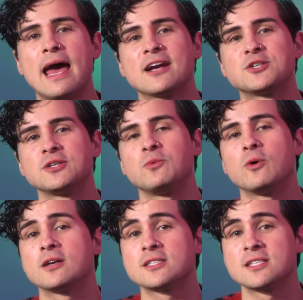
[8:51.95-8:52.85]
actually
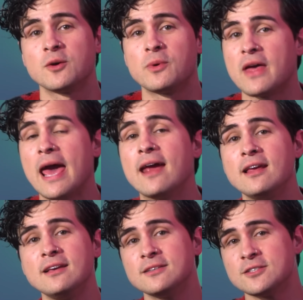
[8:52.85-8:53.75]
works with
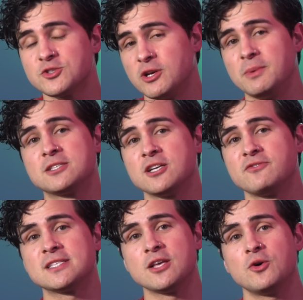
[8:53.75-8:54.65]
any streaming
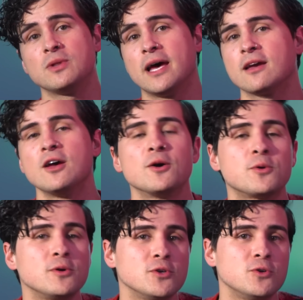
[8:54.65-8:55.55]
service though, like
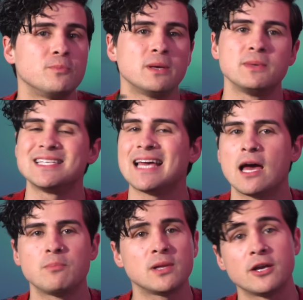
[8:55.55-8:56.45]
Hulu, BBC
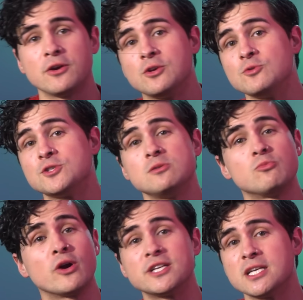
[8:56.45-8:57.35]
iPlayer, YouTube,
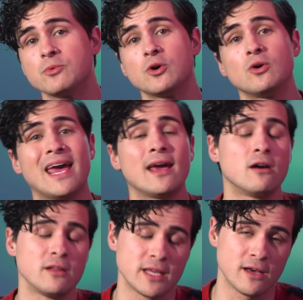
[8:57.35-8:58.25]
Crunchyroll, and
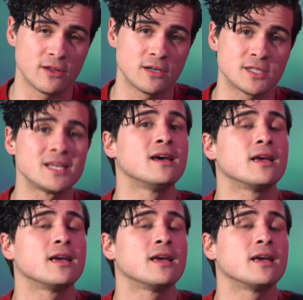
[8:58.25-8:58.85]
all the others,